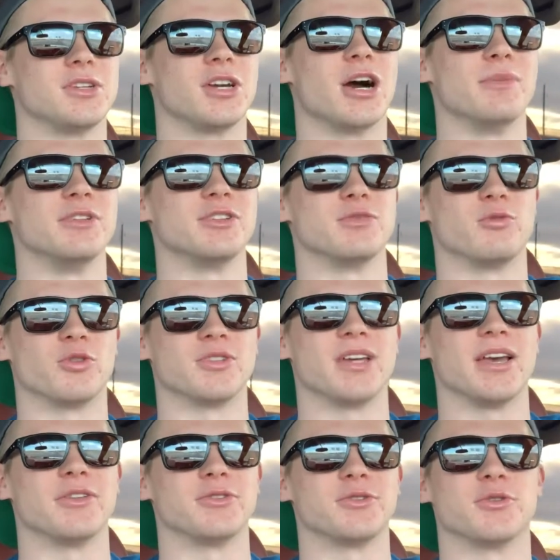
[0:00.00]
Cummins is more
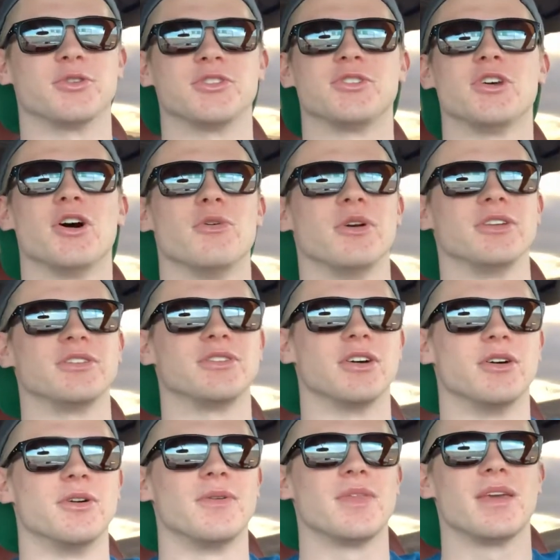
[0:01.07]
tailored towards towing.
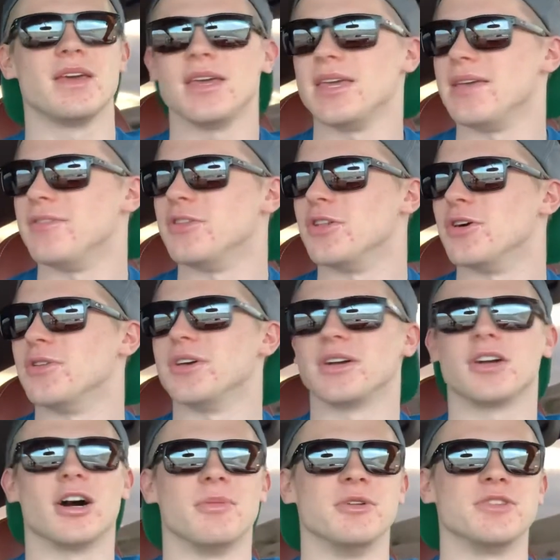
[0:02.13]
So even though the
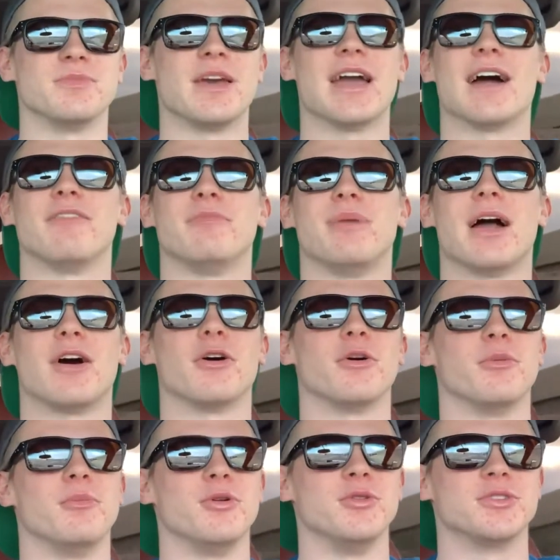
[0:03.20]
Cummins may have
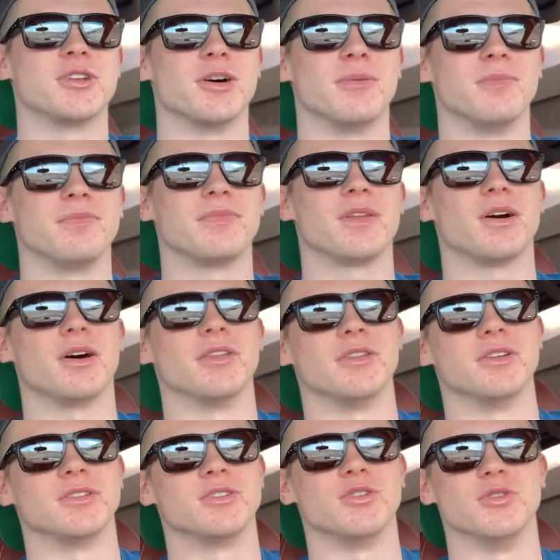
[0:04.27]
power boost on
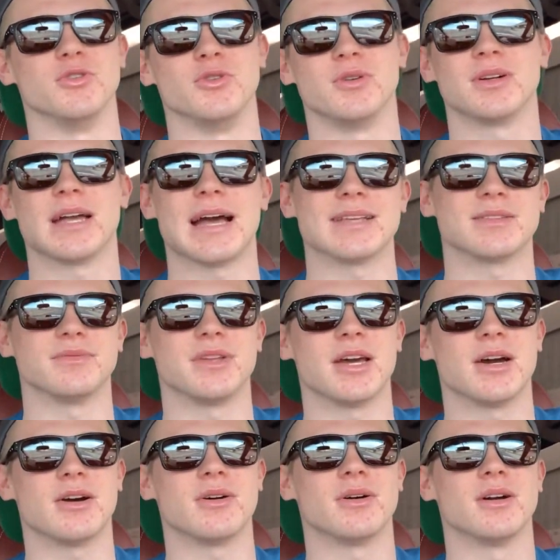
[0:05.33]
the 2 as of
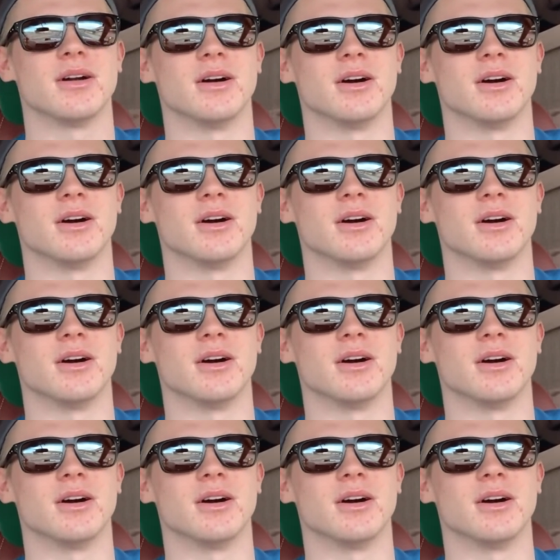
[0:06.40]
now,